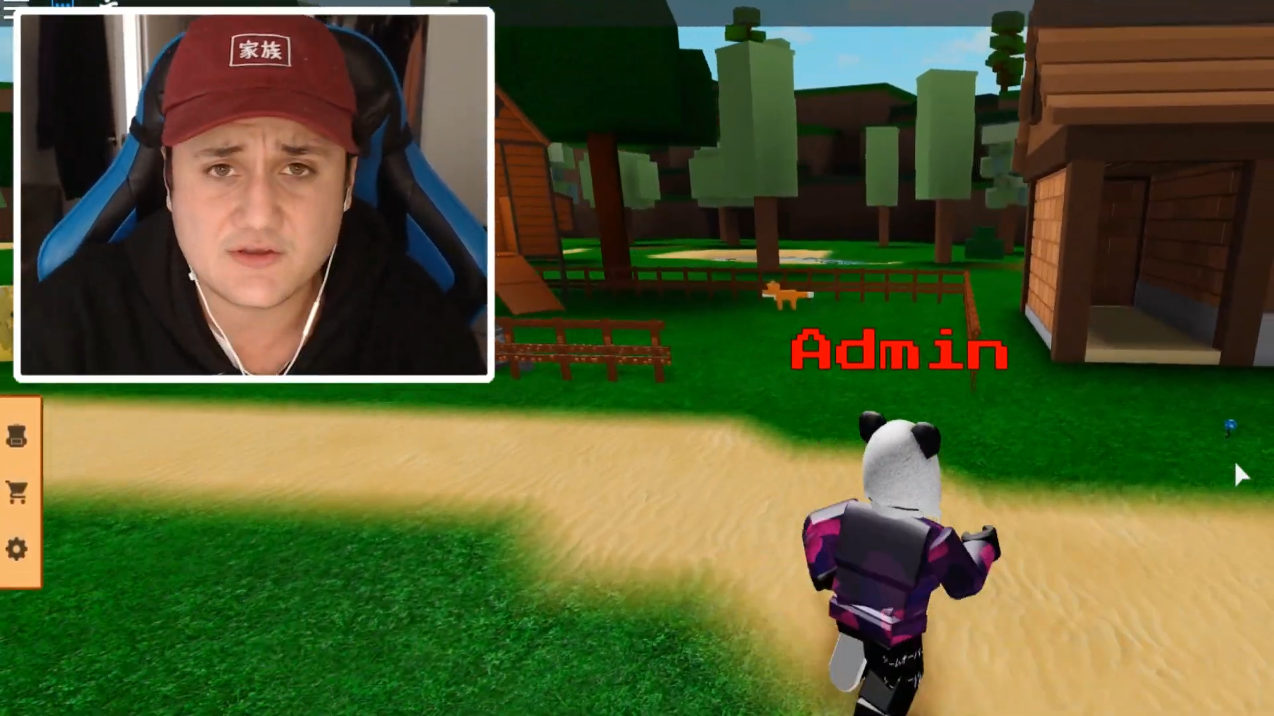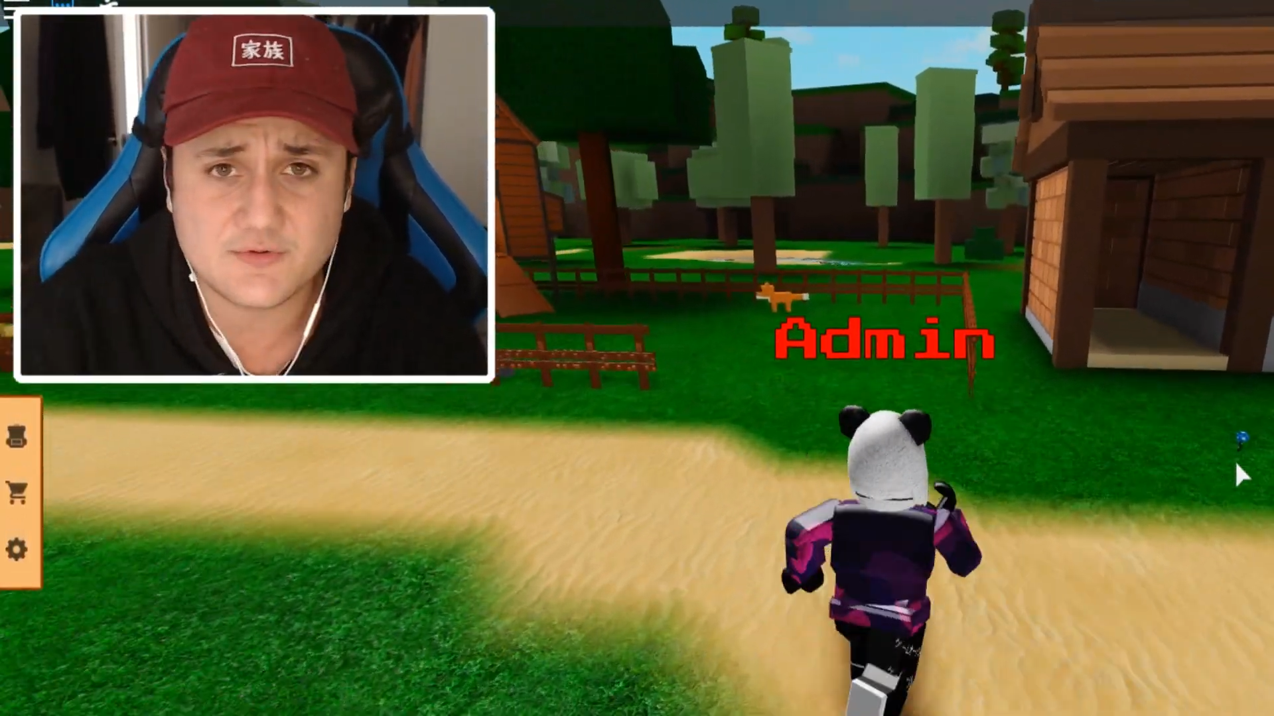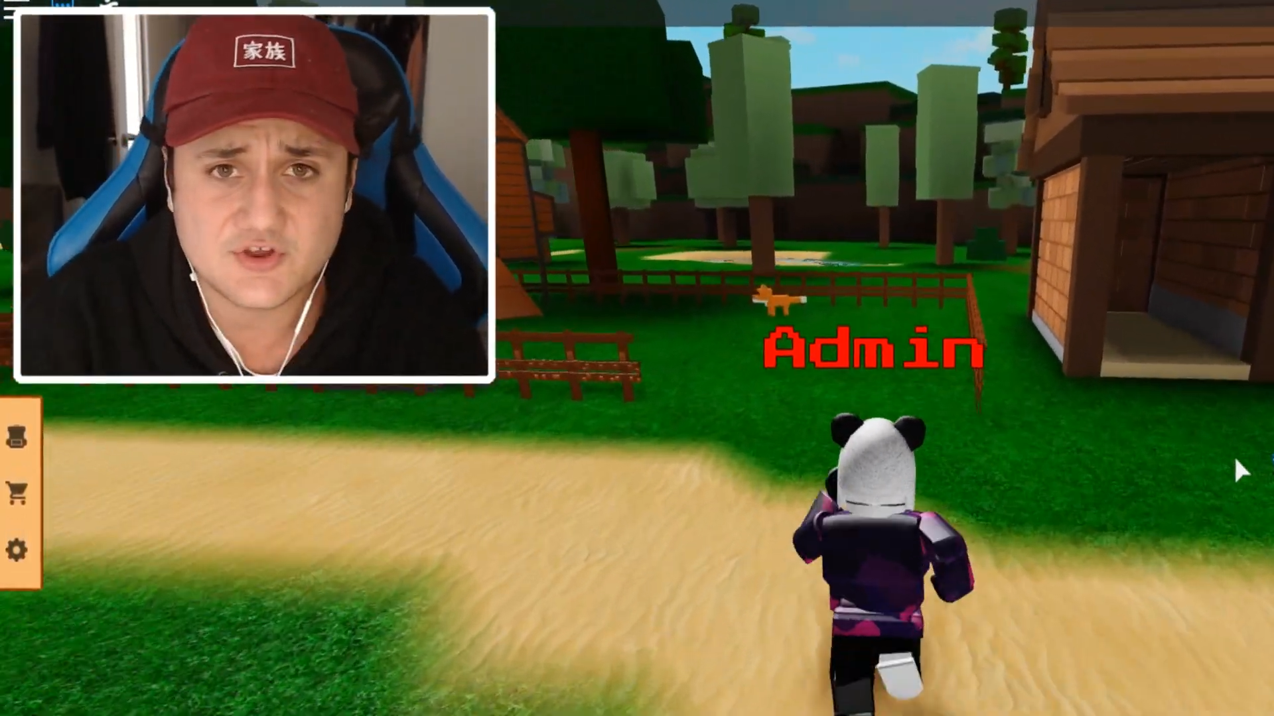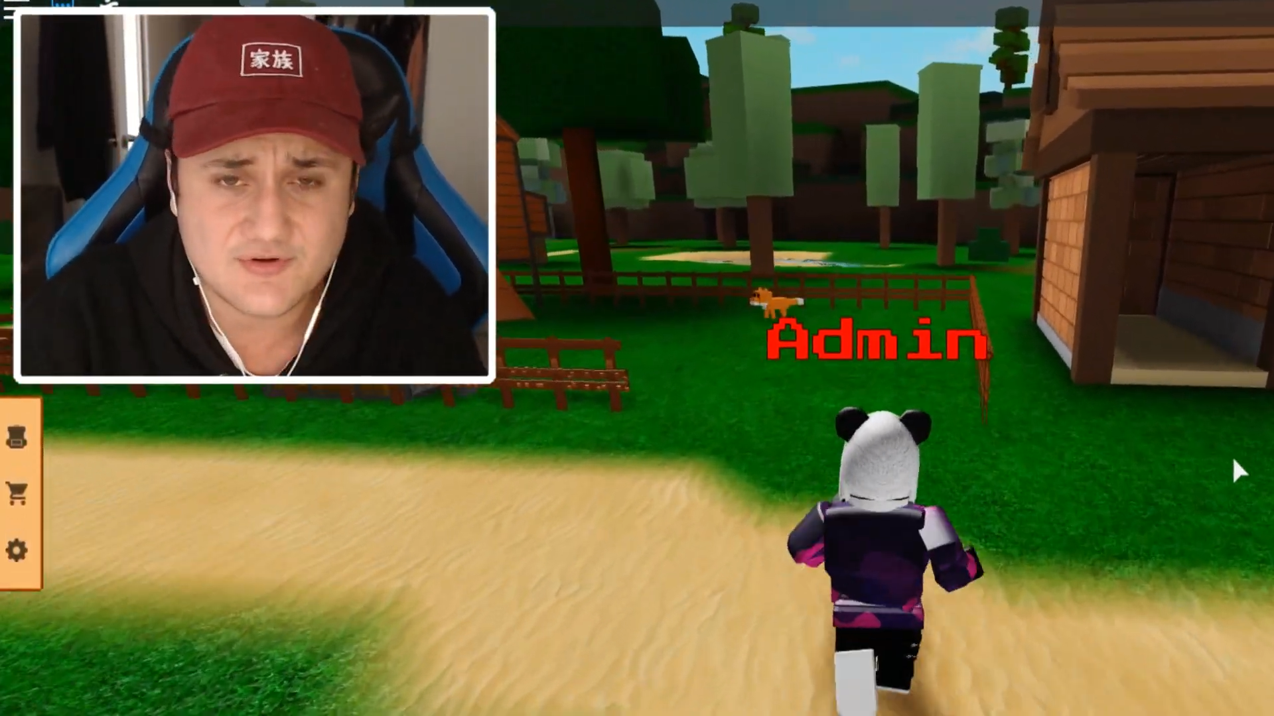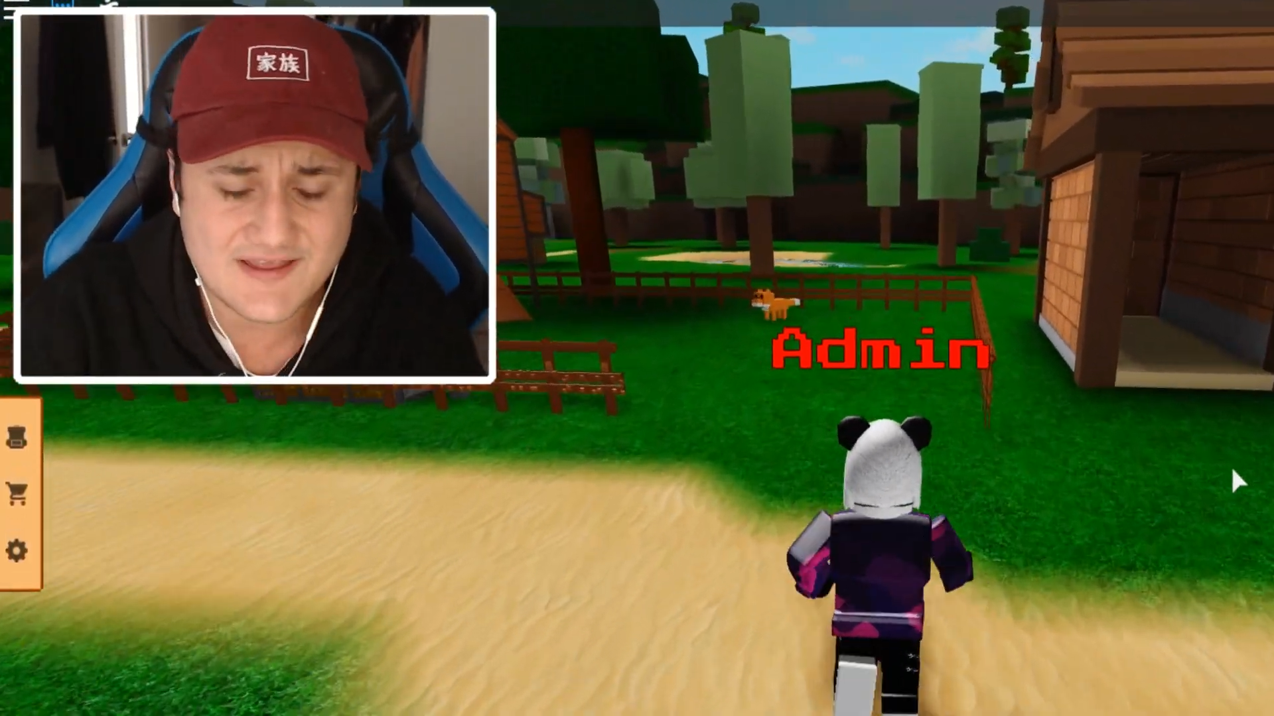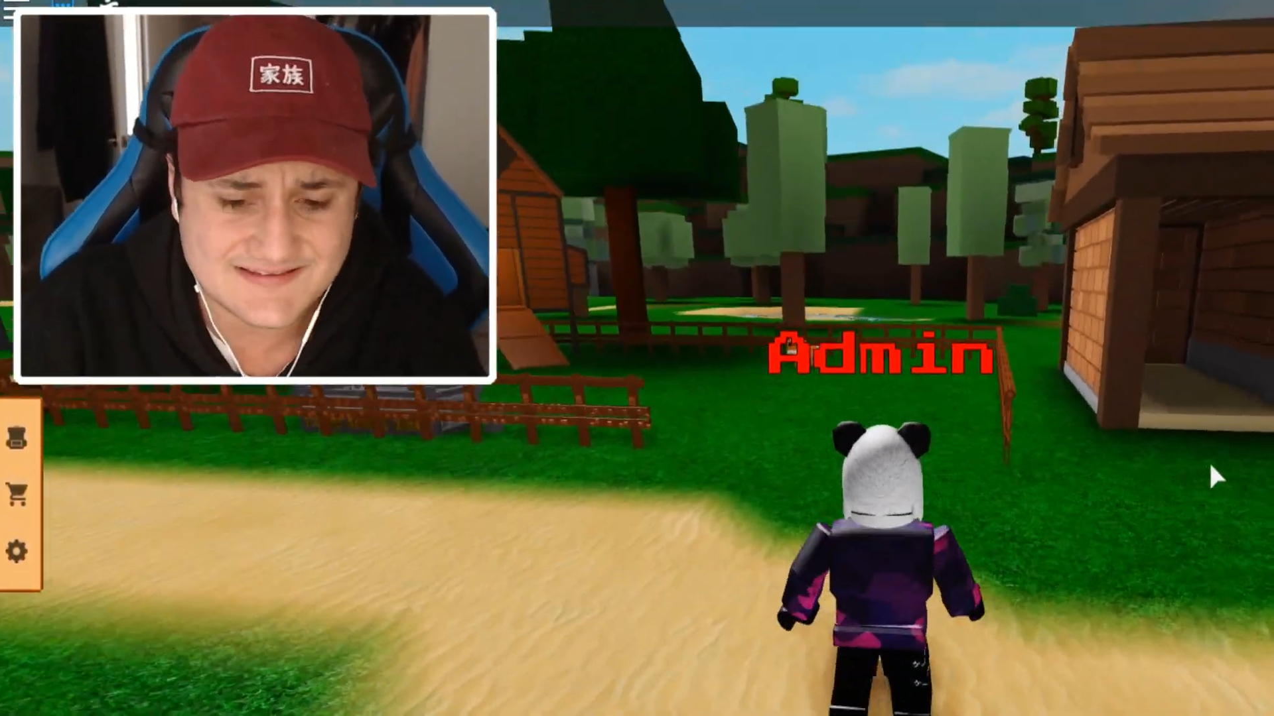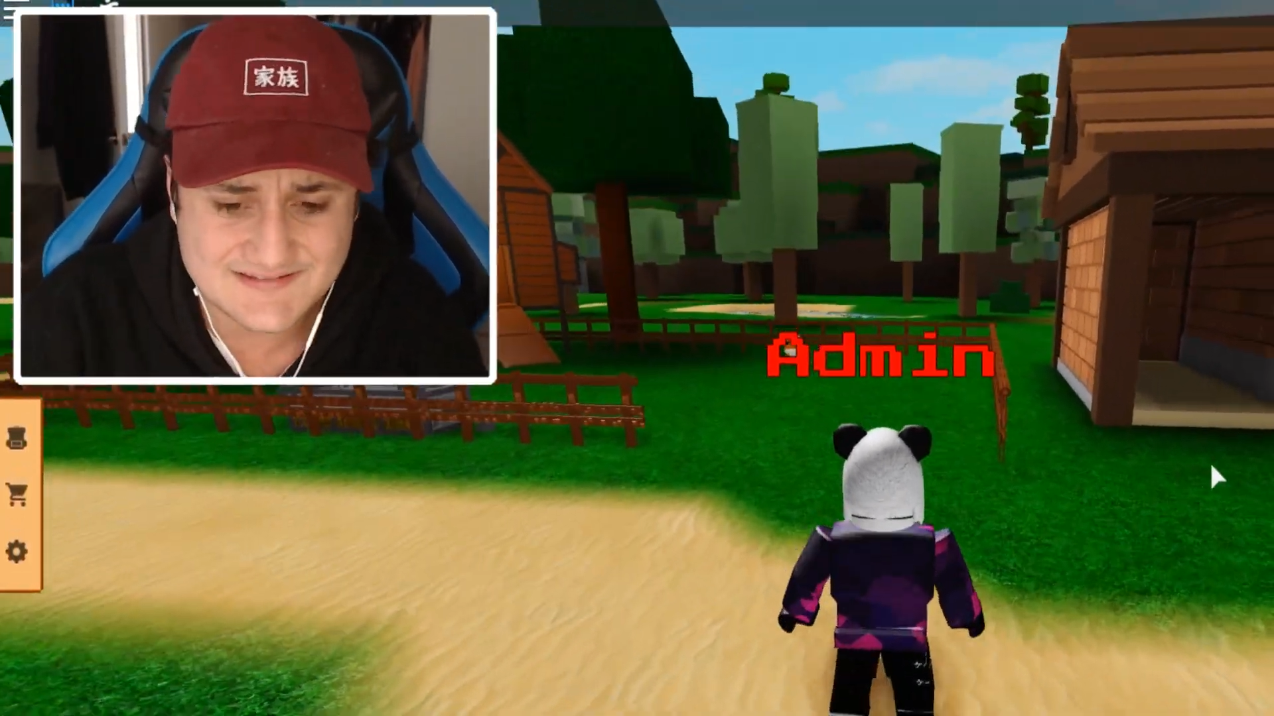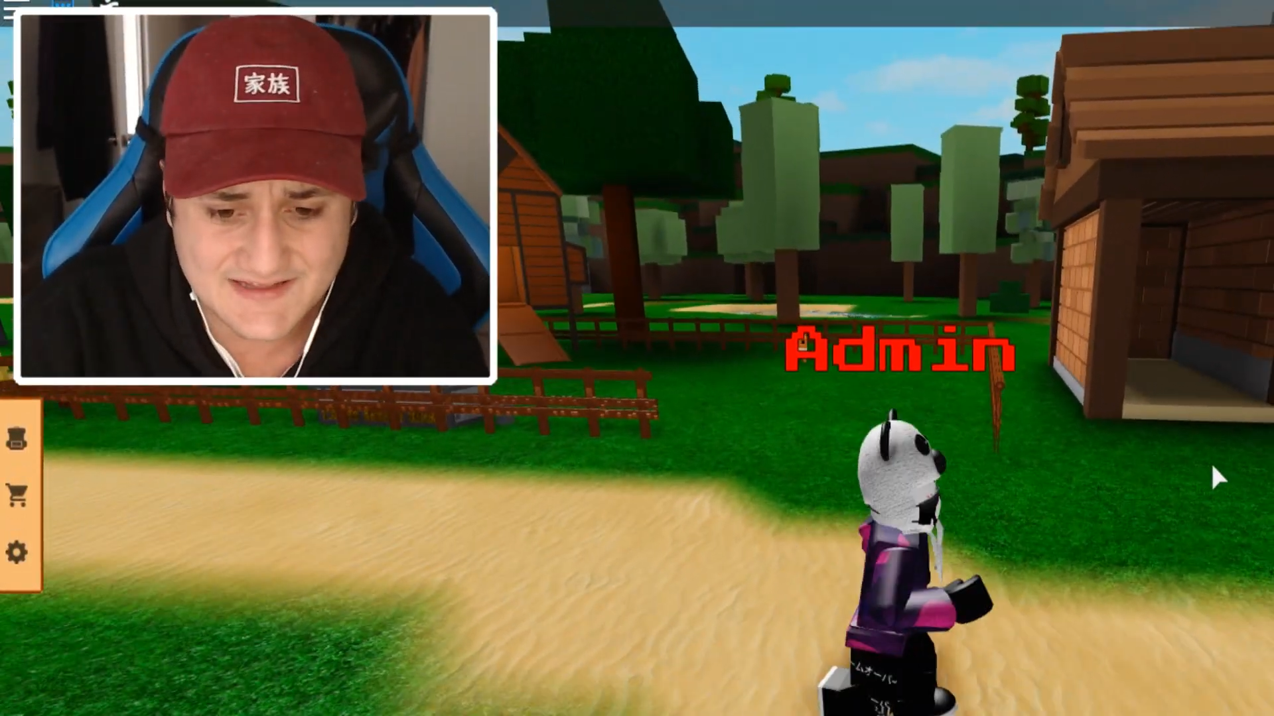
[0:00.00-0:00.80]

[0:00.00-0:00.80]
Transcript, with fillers: really crazy